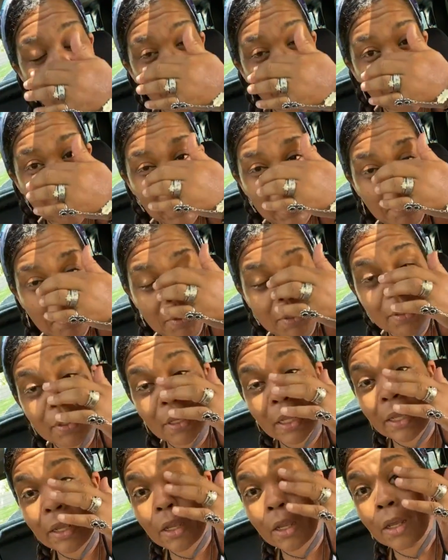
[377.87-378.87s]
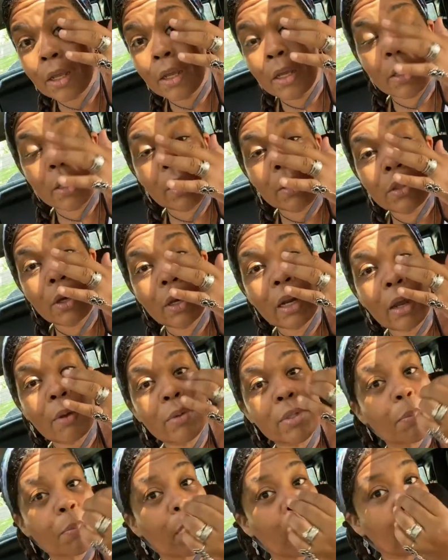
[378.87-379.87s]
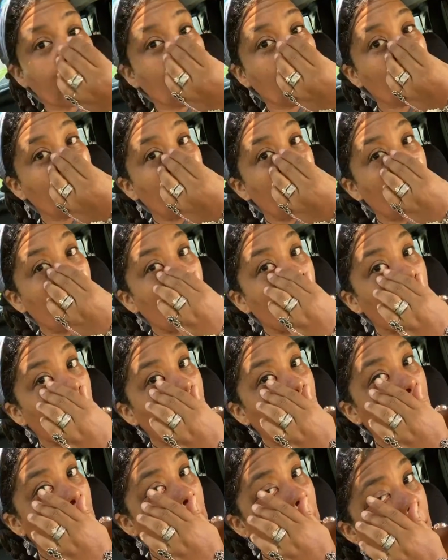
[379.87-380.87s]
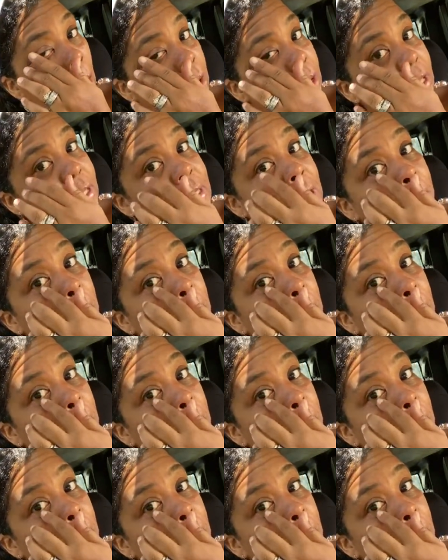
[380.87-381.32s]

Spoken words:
my neighbors are like, you thought I was a prepper. Oh, they